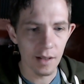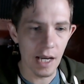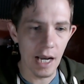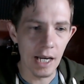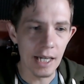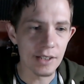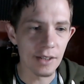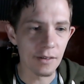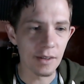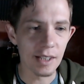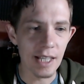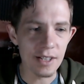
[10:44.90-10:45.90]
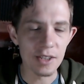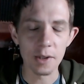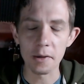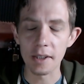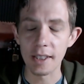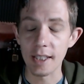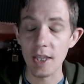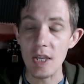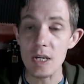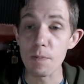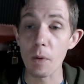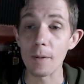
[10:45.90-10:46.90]
it isn't necessarily
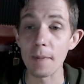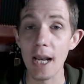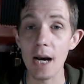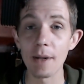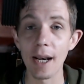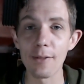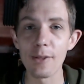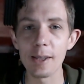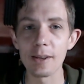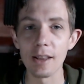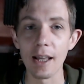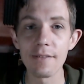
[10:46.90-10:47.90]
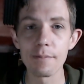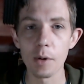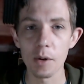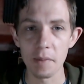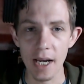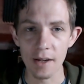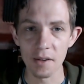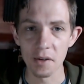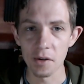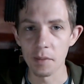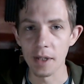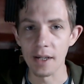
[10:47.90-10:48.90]
this burnt me out, but I think life burnt me out a
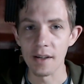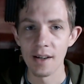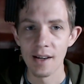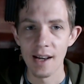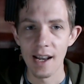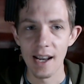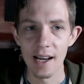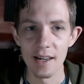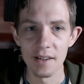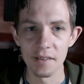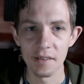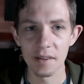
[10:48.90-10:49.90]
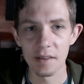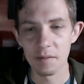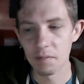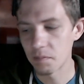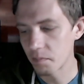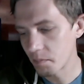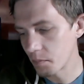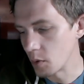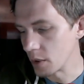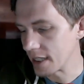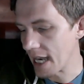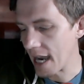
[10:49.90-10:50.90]
little bit and
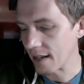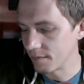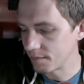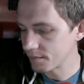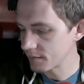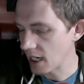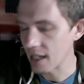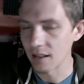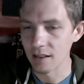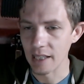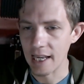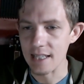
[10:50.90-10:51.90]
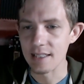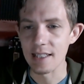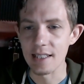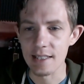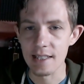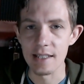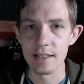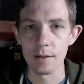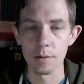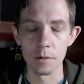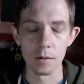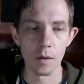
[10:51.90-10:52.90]
put that kind of laziness
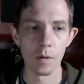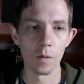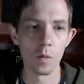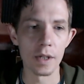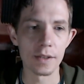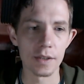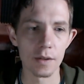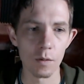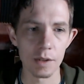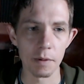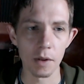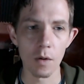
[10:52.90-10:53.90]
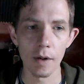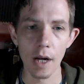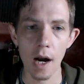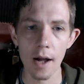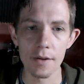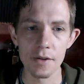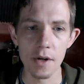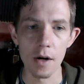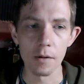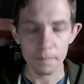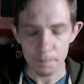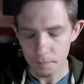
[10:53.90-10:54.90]
into what's, what's been going on. So